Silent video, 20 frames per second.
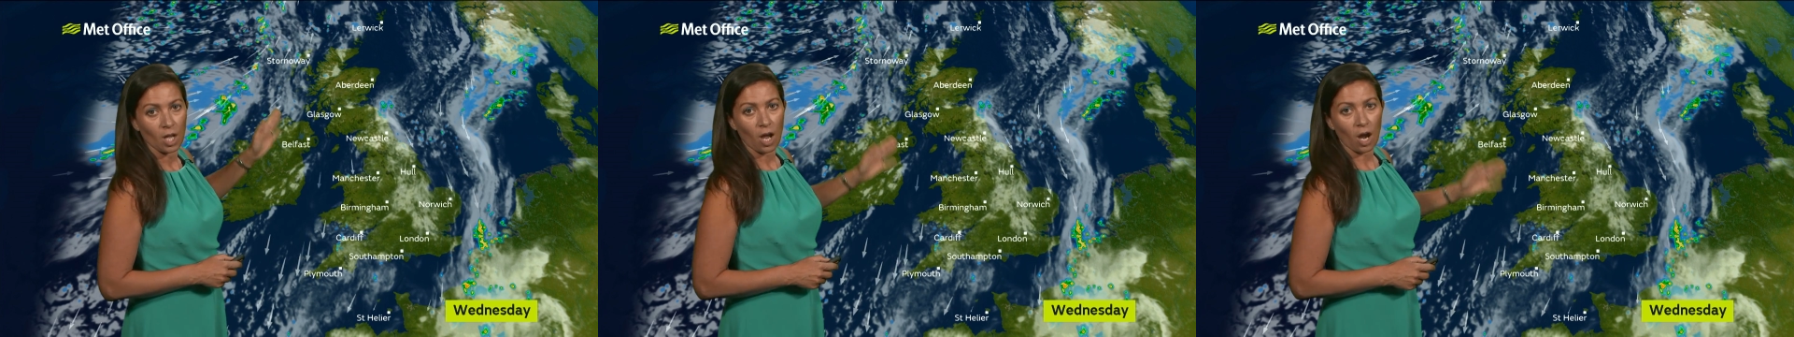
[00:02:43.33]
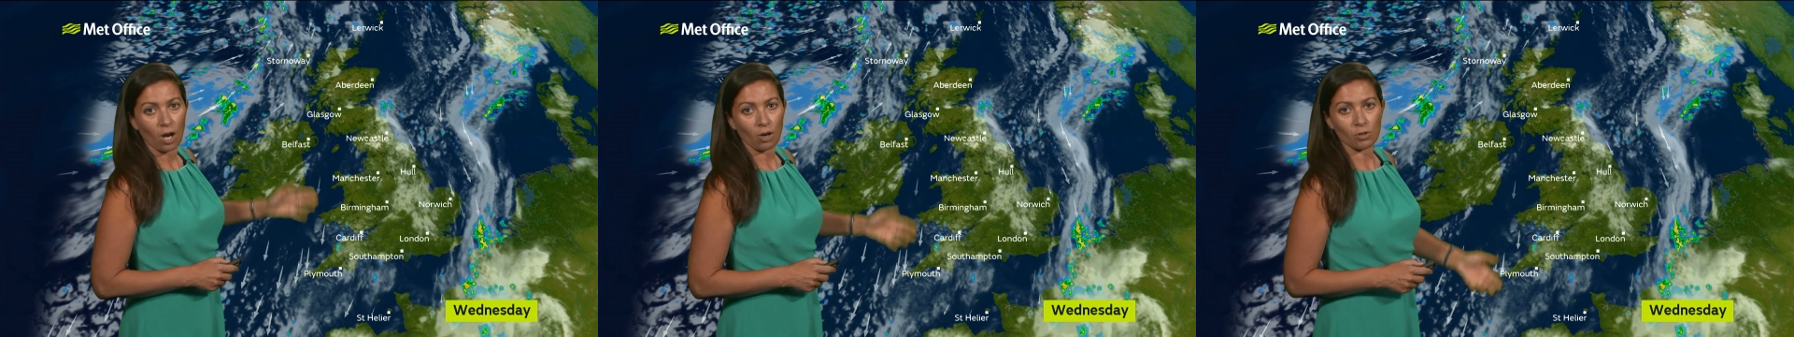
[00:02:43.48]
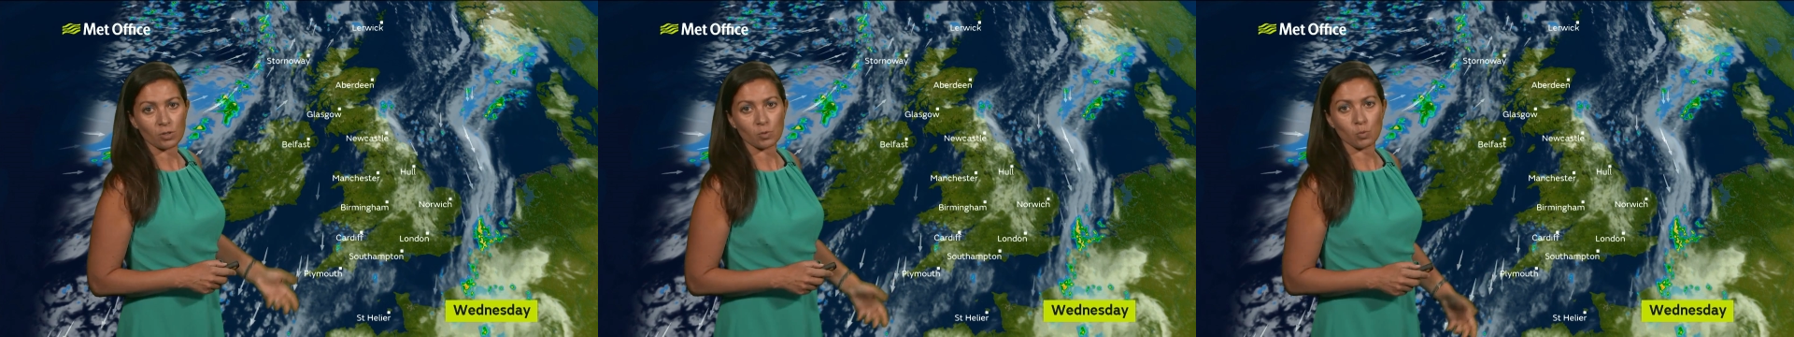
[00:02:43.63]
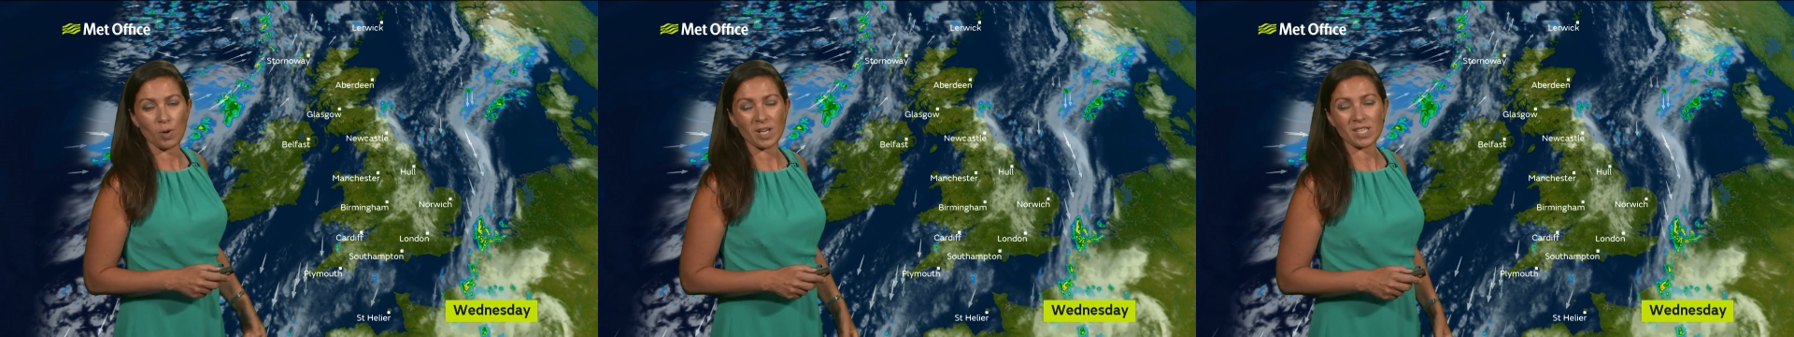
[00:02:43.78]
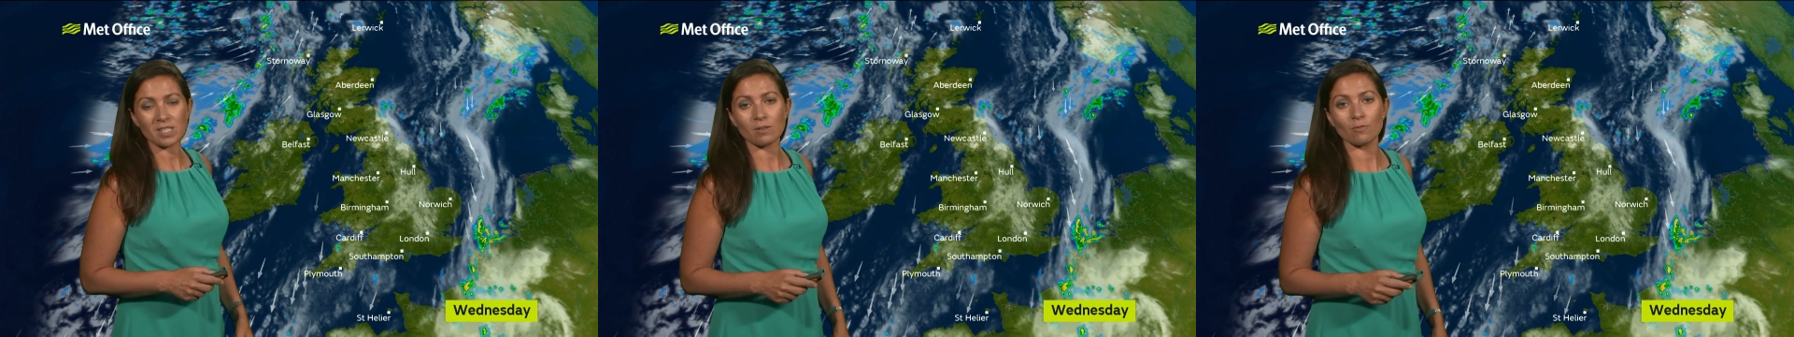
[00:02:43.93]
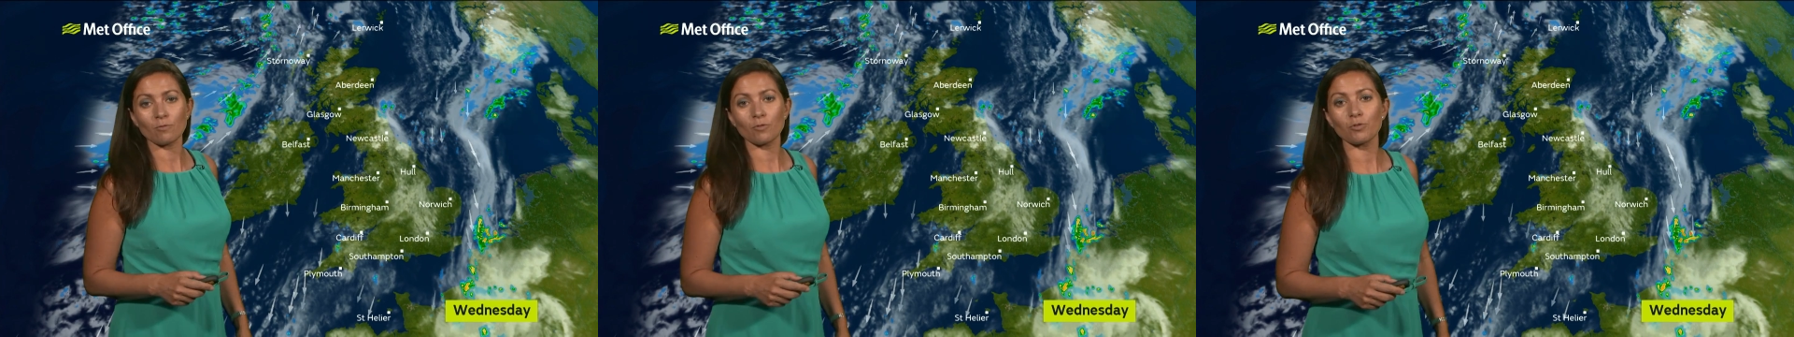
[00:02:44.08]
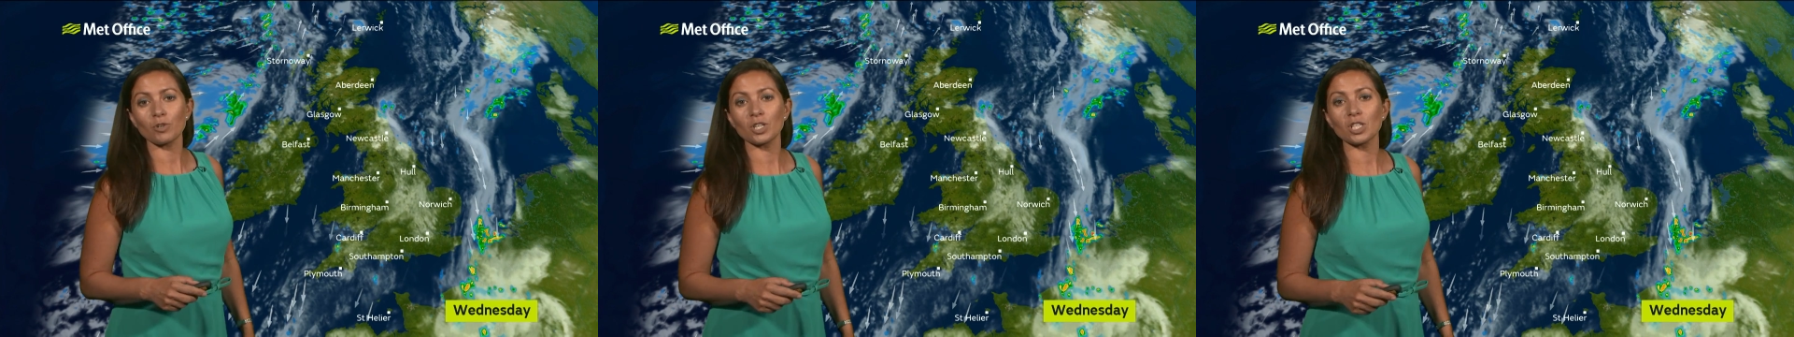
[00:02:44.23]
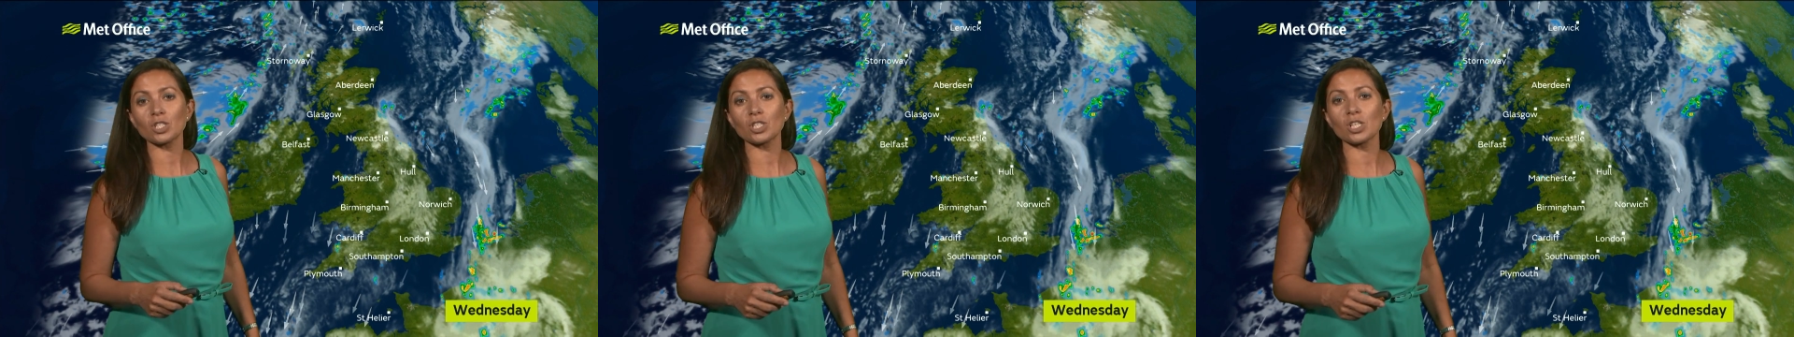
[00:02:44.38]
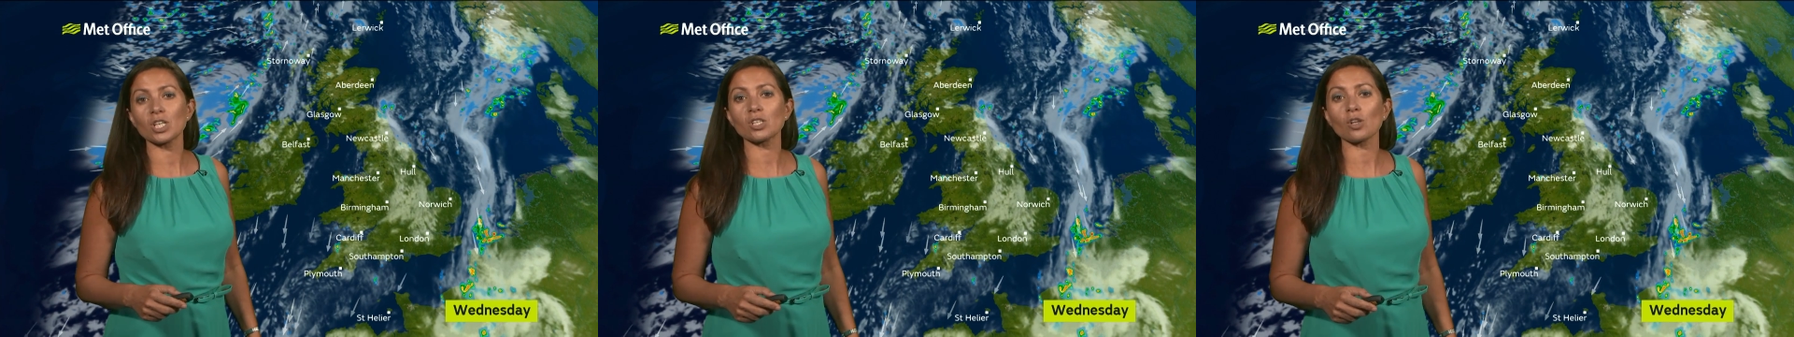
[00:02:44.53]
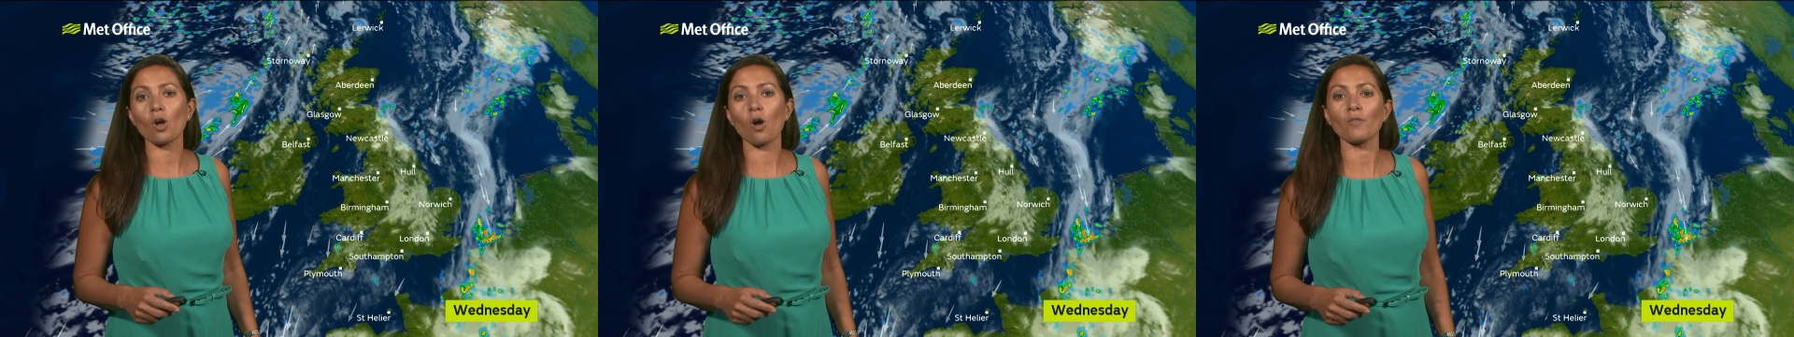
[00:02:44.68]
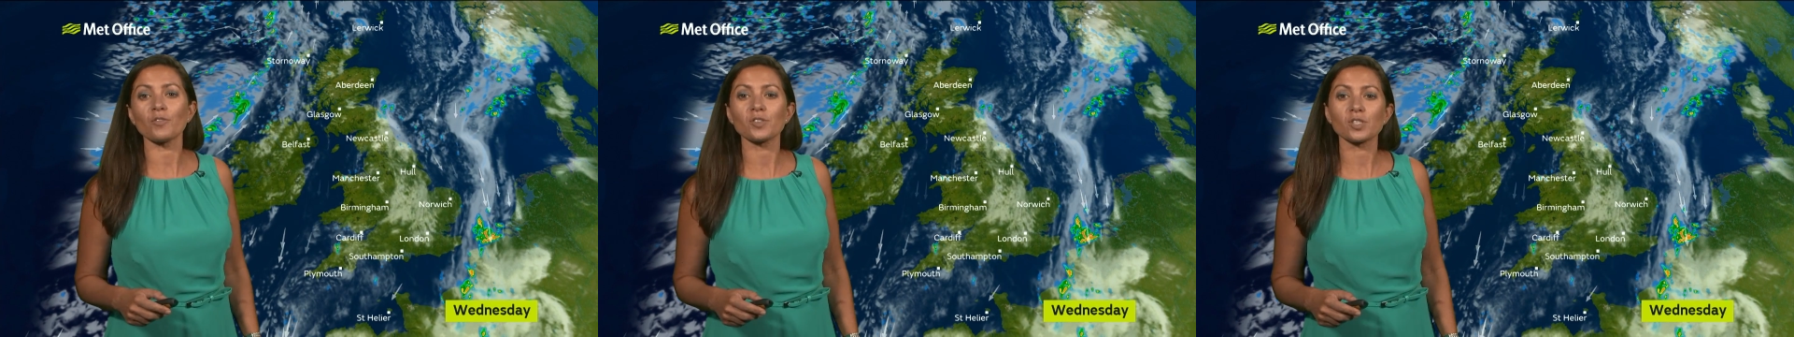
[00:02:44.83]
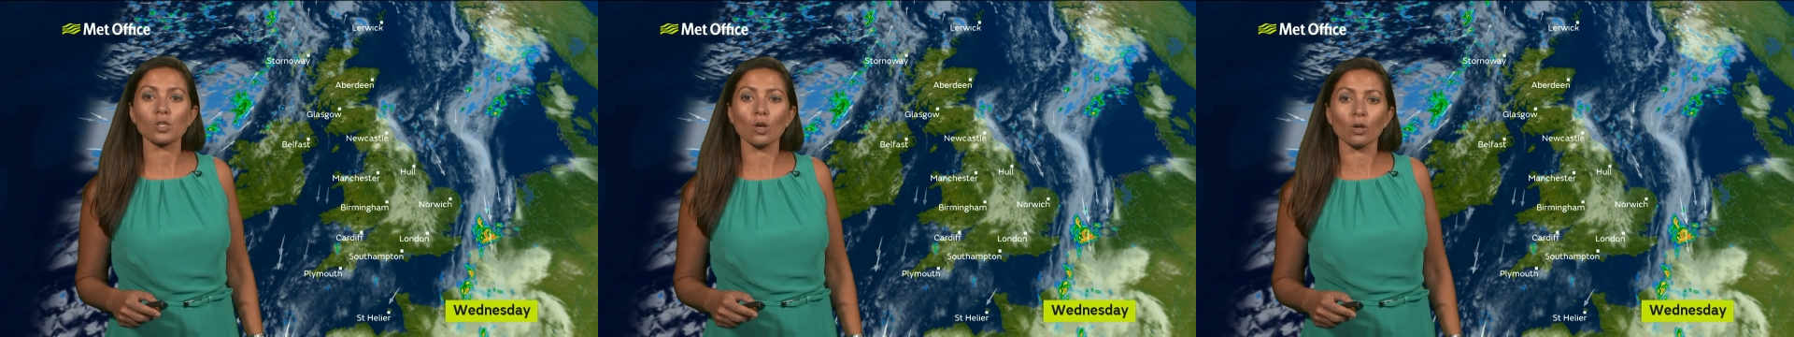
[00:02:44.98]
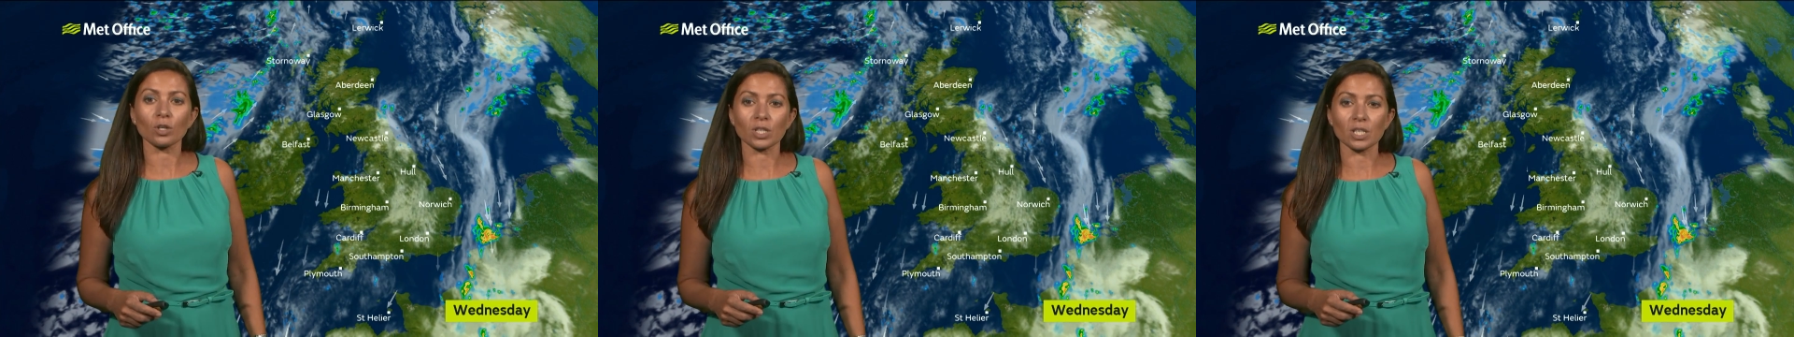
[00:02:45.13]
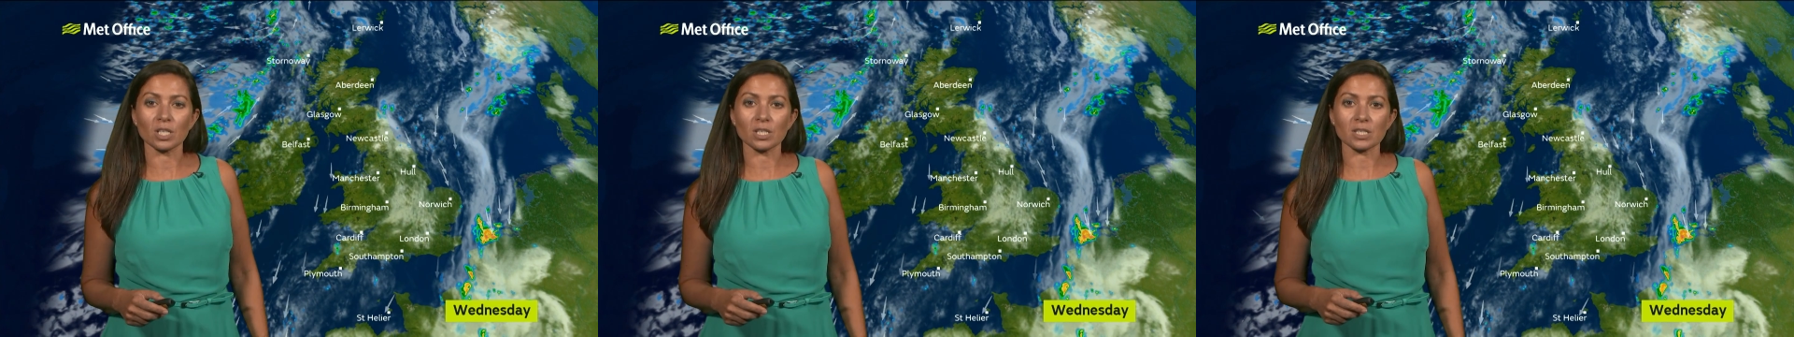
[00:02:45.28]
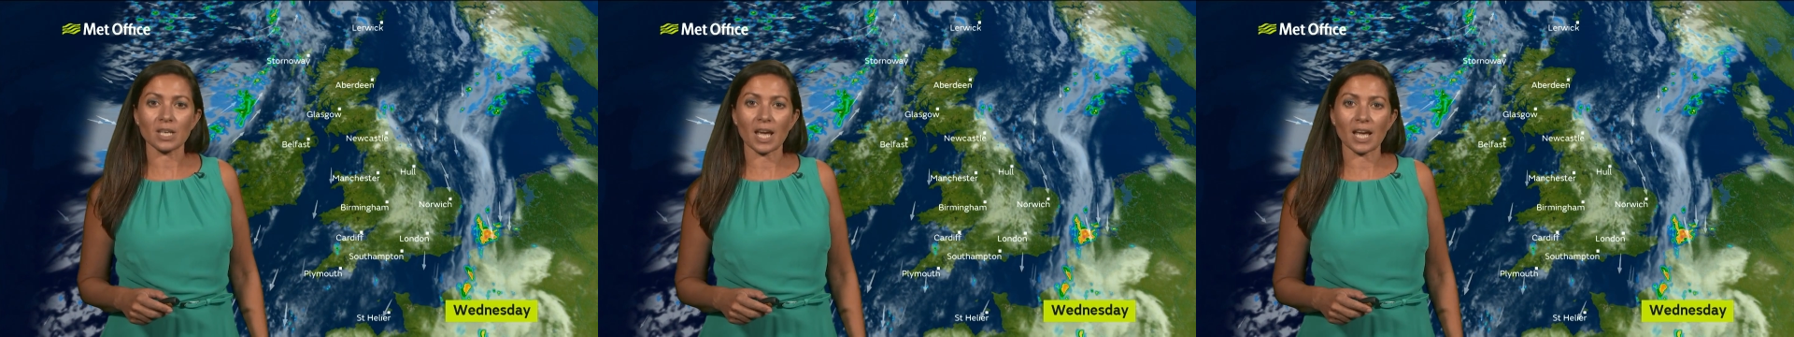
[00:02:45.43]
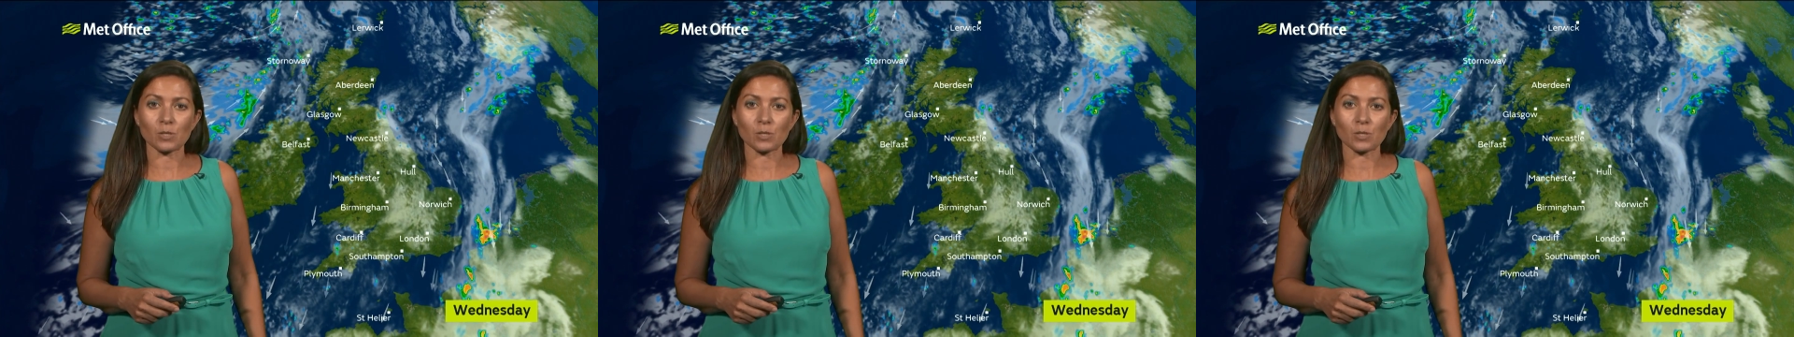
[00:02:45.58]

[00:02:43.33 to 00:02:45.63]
across western fringes of Scotland